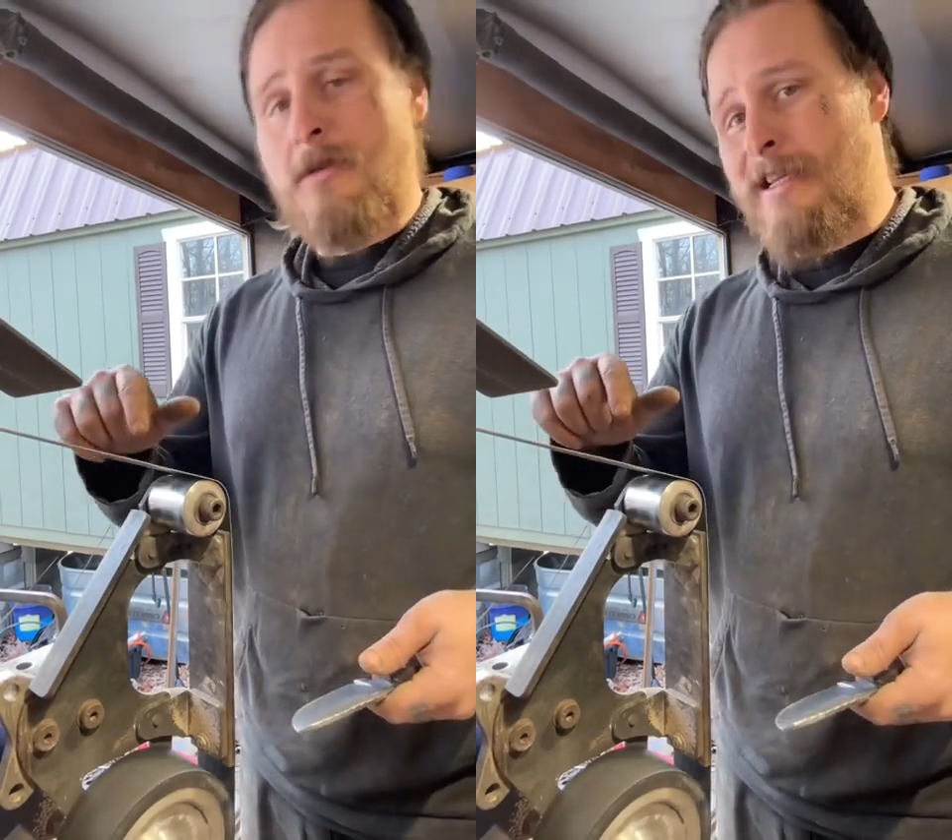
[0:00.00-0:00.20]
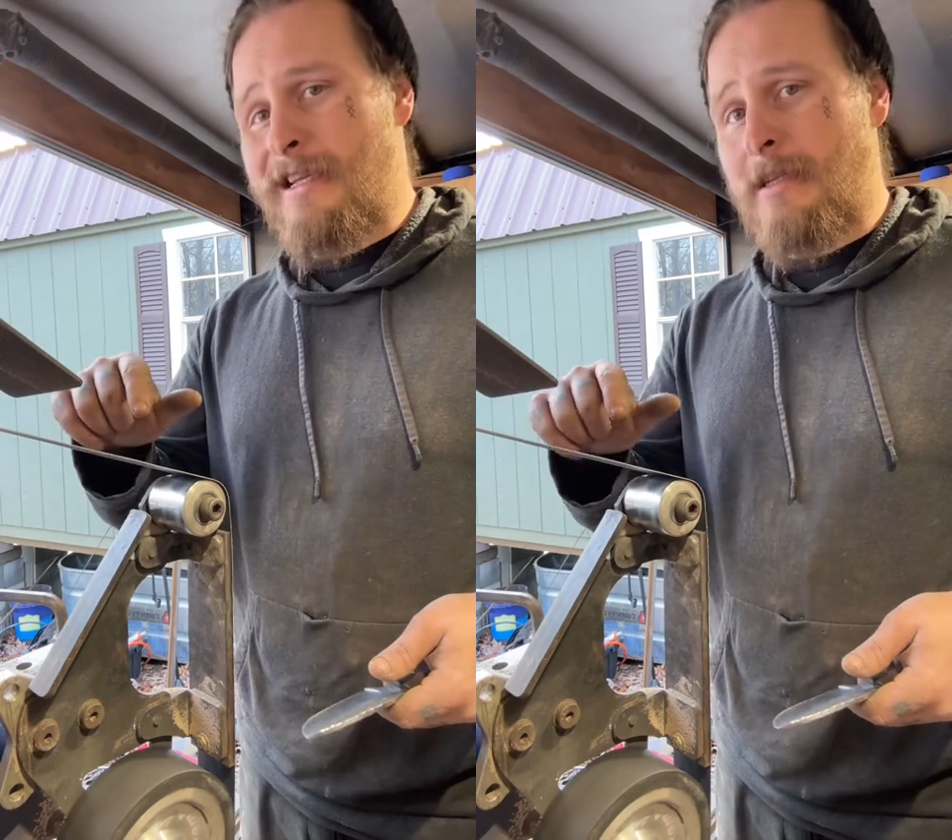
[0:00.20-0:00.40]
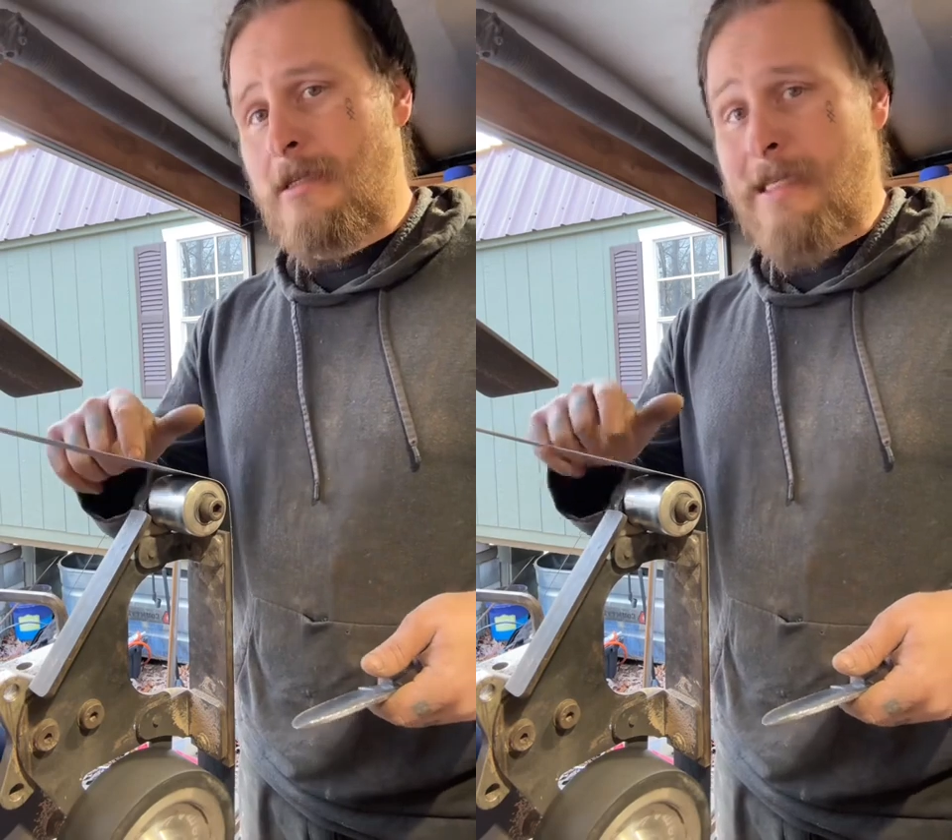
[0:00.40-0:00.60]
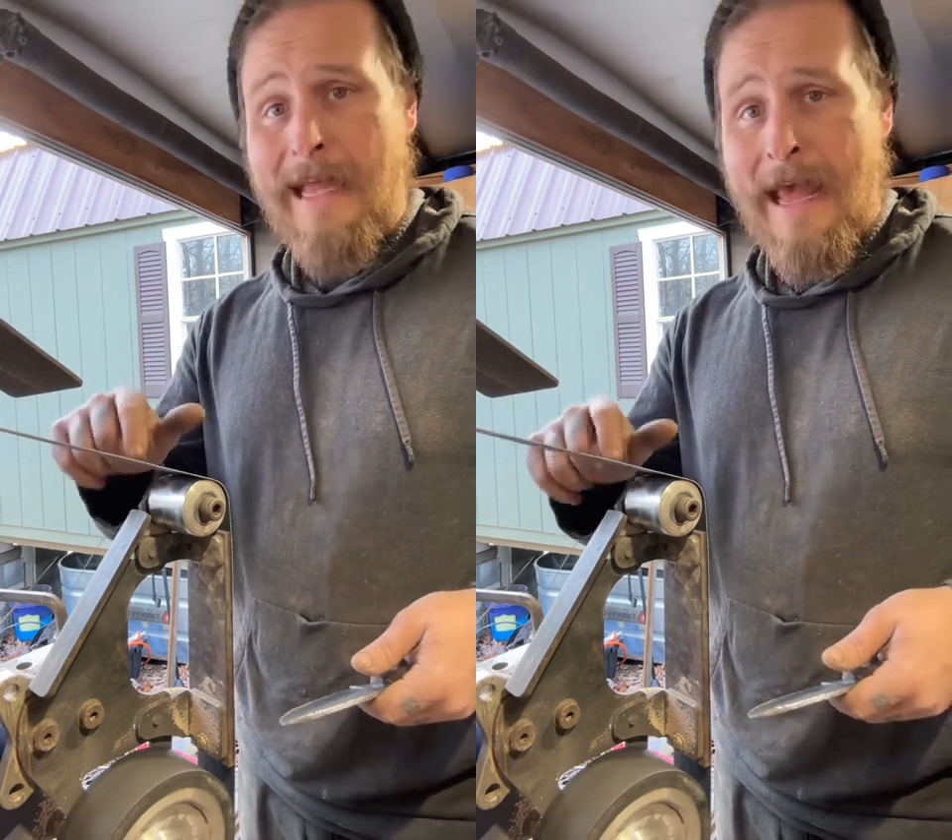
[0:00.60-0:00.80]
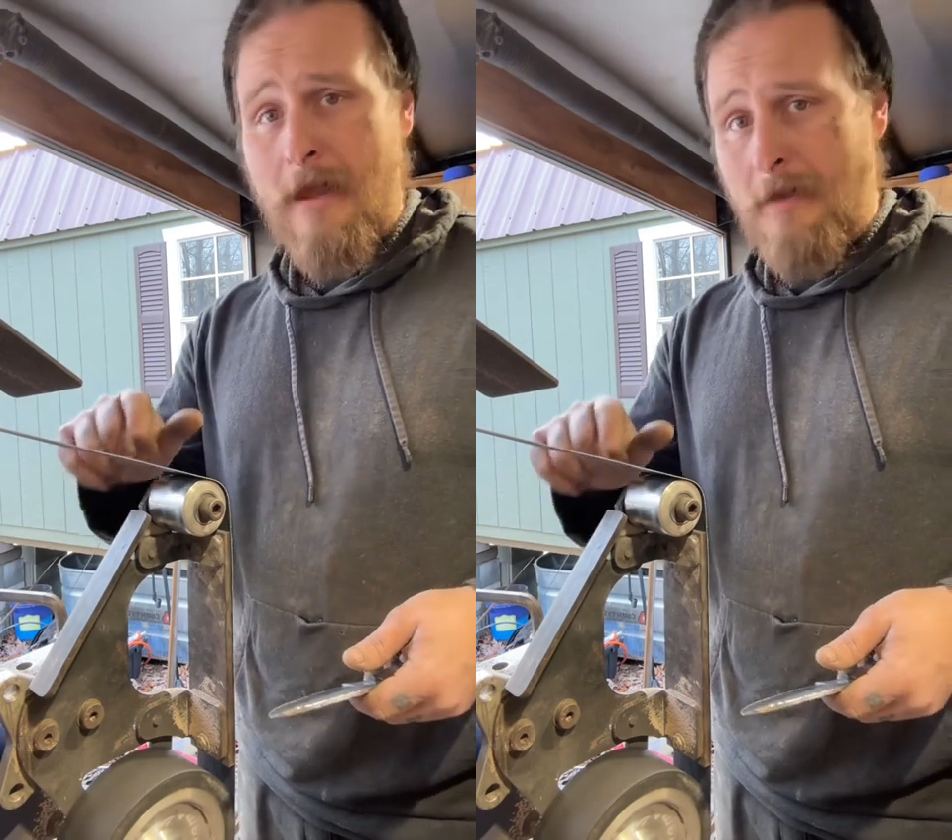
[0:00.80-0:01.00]
the
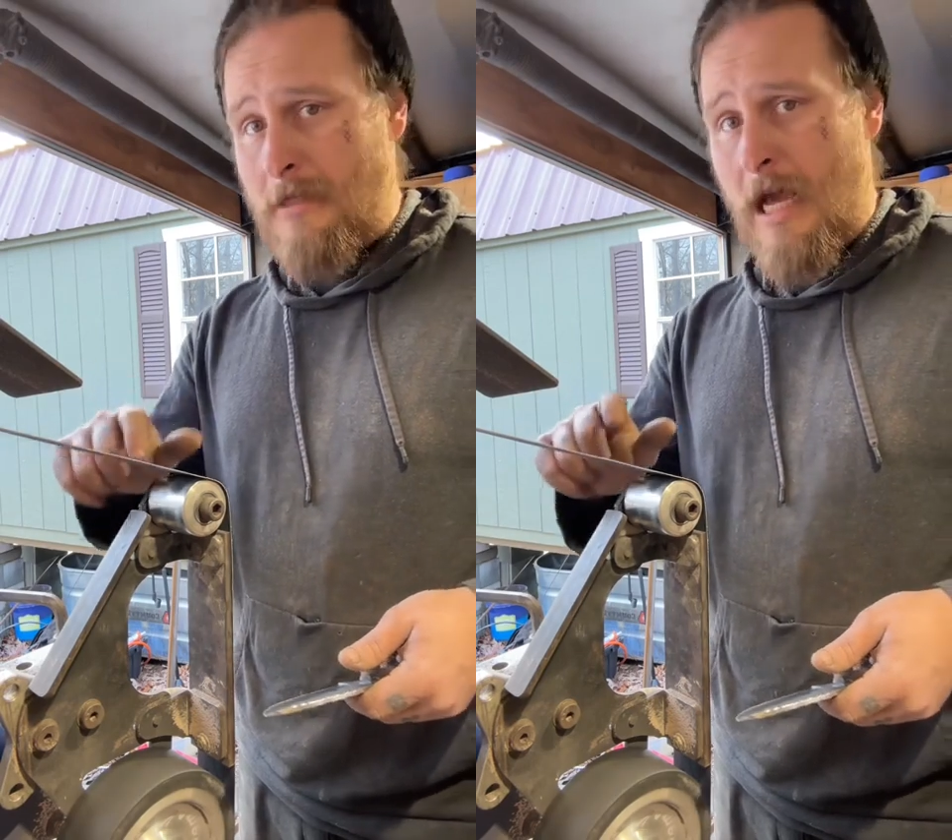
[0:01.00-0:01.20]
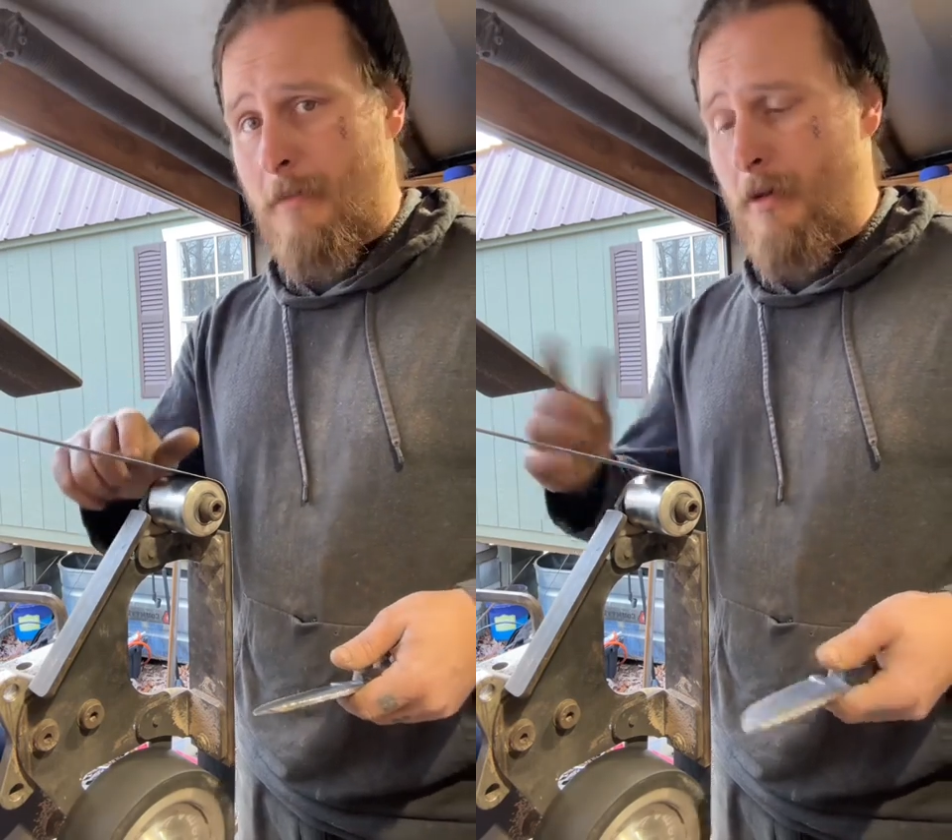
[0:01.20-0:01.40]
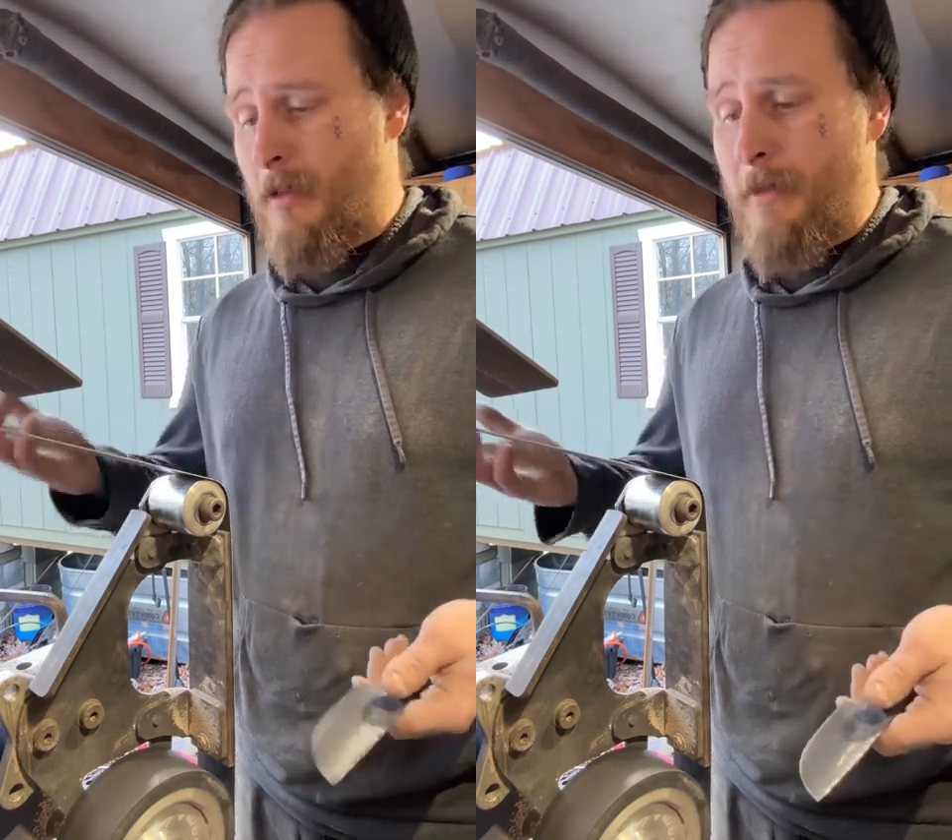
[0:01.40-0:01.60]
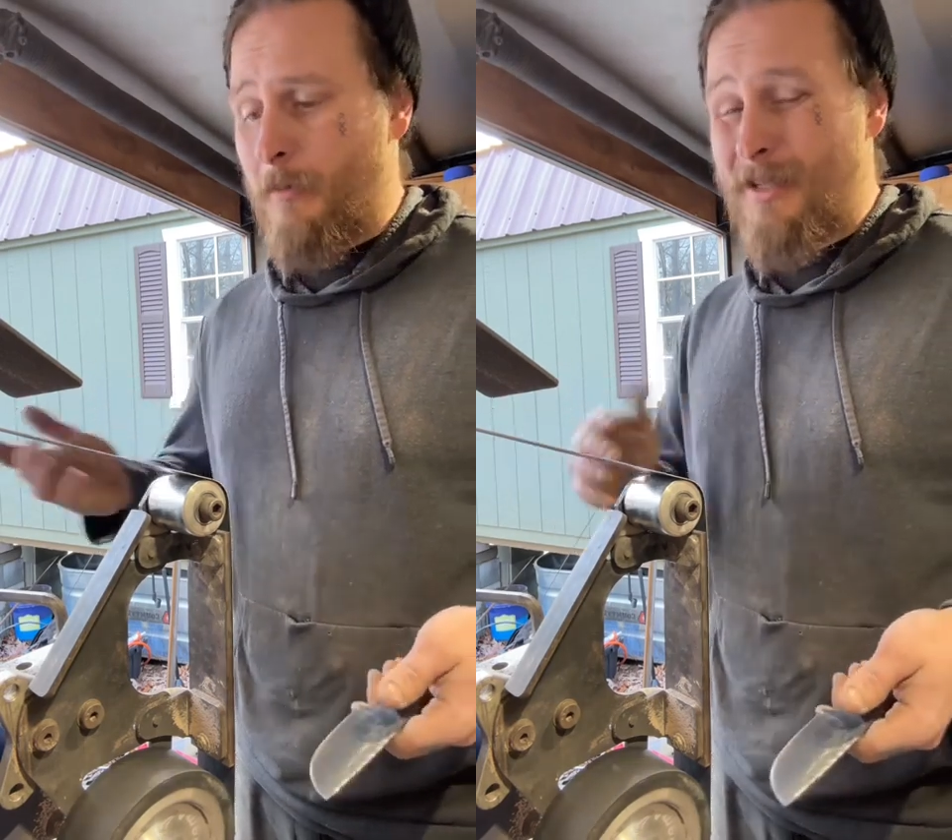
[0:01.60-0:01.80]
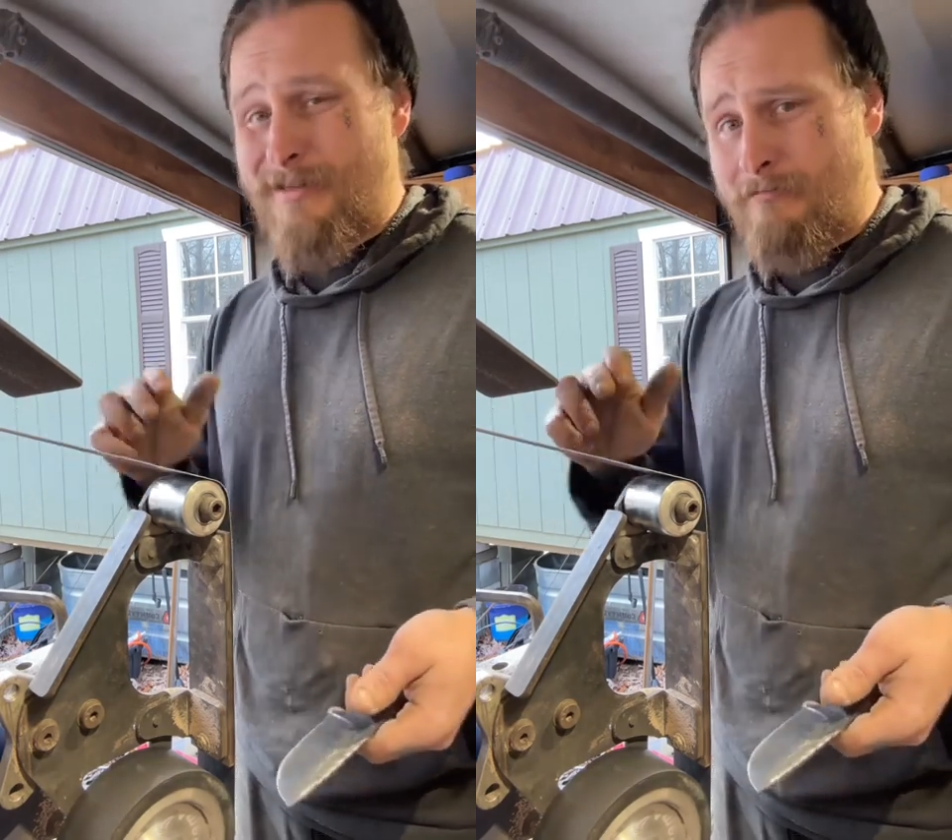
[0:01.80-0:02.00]
slack, the top part of the belt,
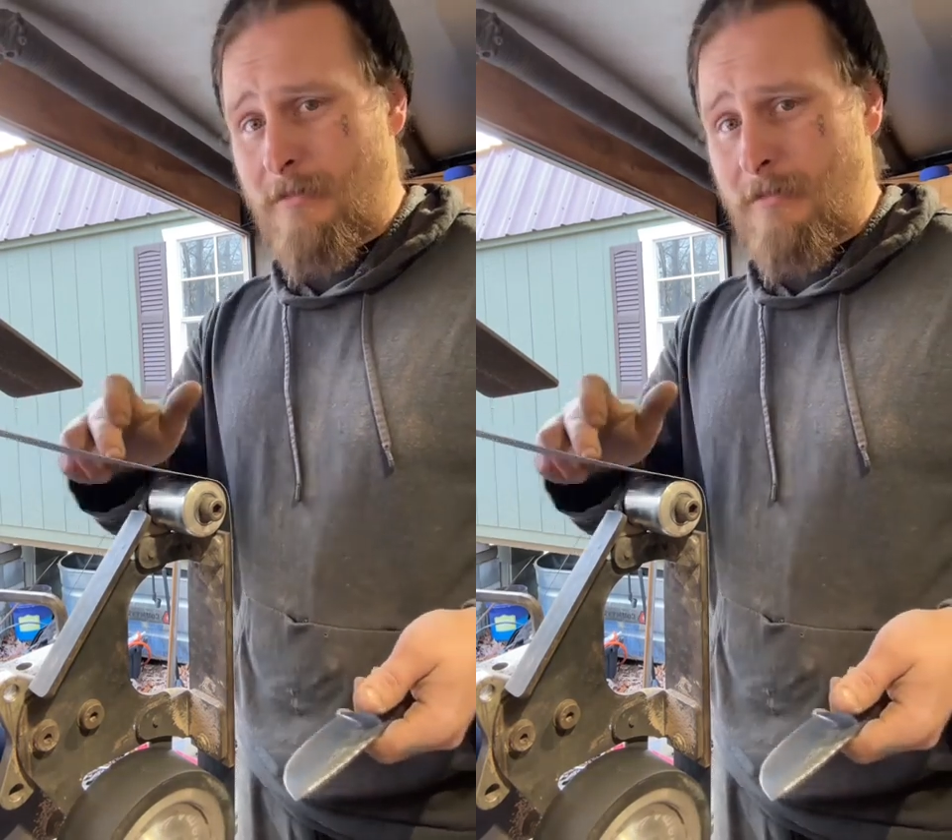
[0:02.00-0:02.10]
which is